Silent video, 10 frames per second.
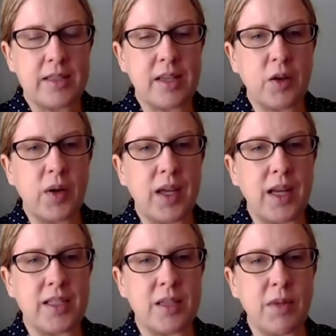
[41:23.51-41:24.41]
So,
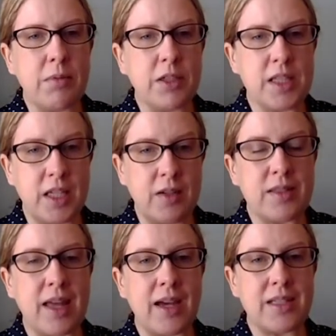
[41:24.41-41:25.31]
and to be able to use
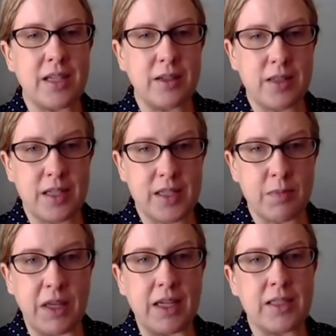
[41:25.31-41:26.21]
that to
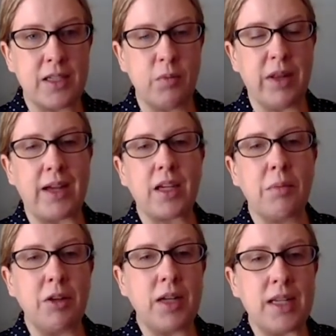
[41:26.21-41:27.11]
speak to Black
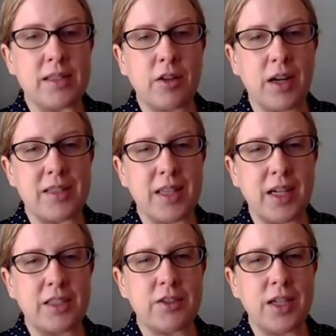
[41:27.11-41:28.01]
communities across the
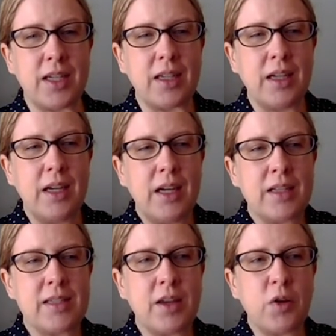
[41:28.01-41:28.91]
country.
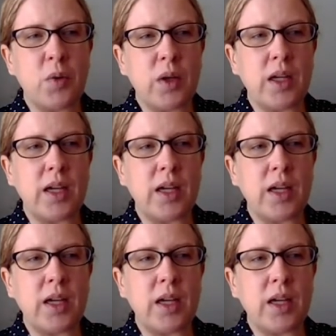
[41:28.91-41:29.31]
So